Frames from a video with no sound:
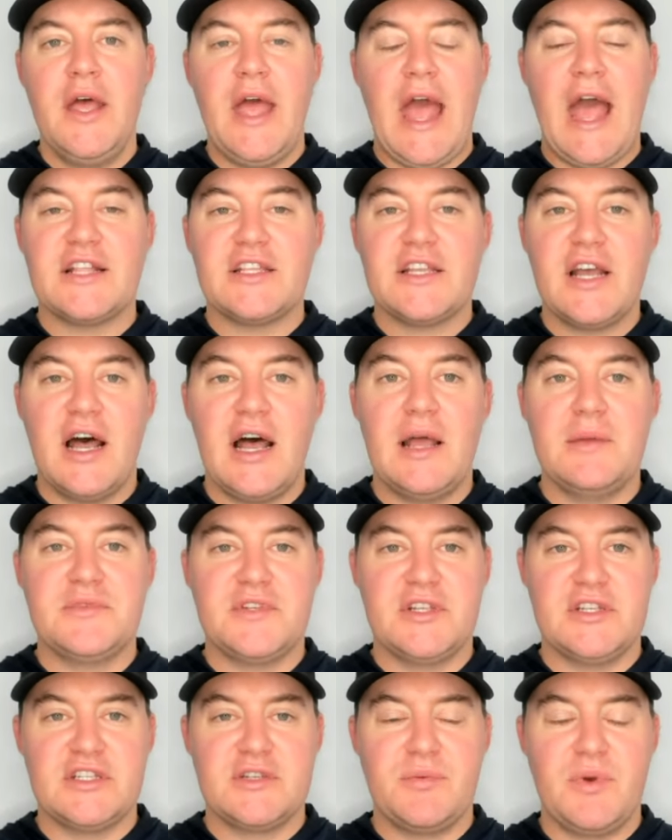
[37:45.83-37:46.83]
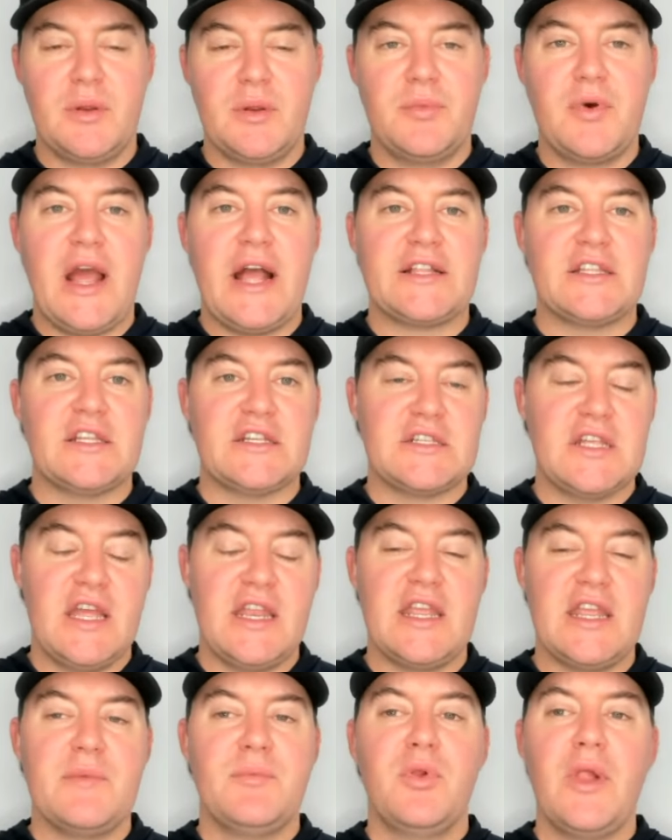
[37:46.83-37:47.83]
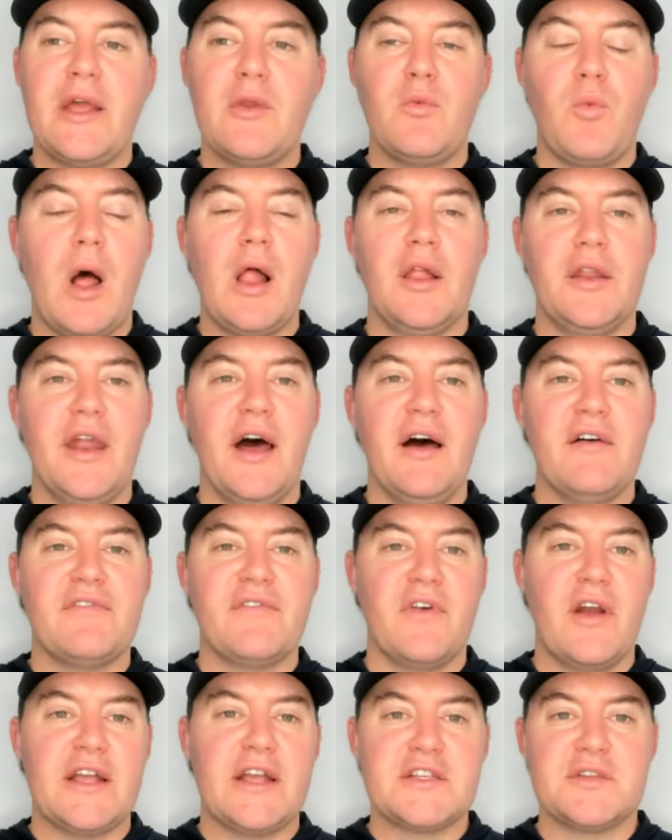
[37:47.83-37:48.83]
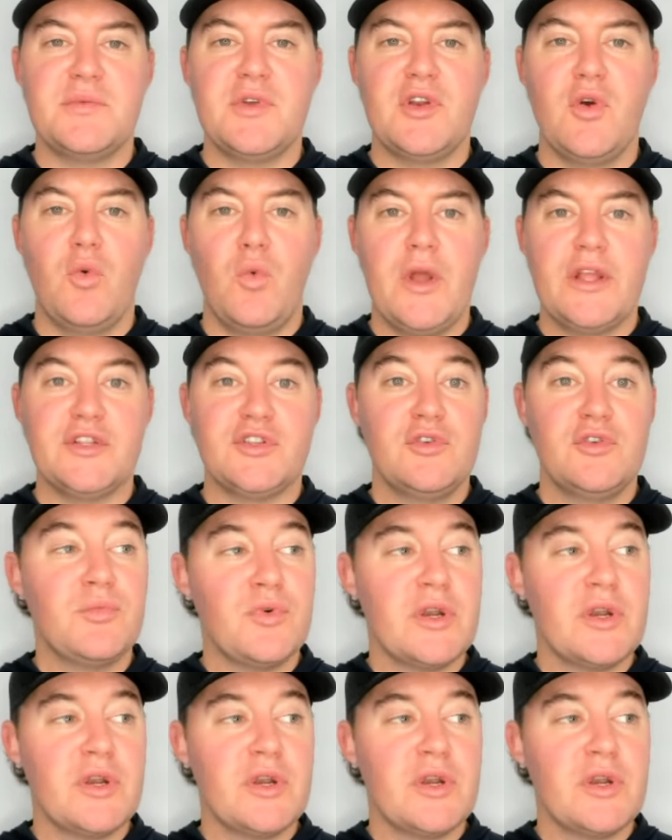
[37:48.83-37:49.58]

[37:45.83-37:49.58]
at times in spring practice, and he played well enough for SMU to win two